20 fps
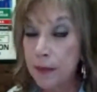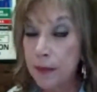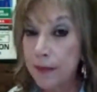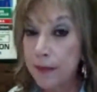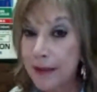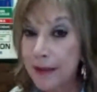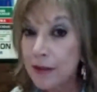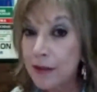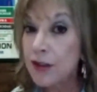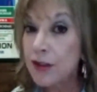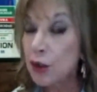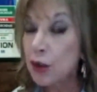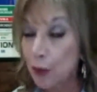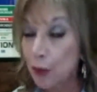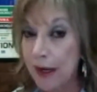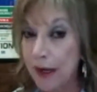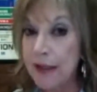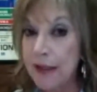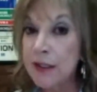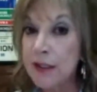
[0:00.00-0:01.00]
the mental
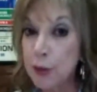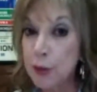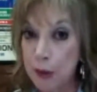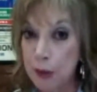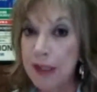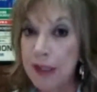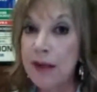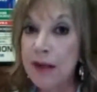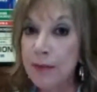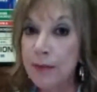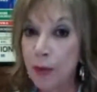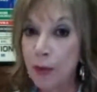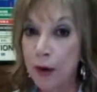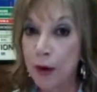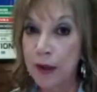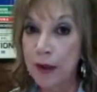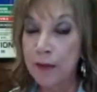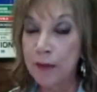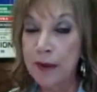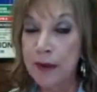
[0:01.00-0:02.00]
screen is really
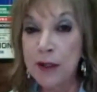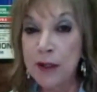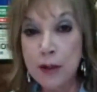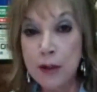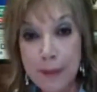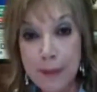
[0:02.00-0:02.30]
important because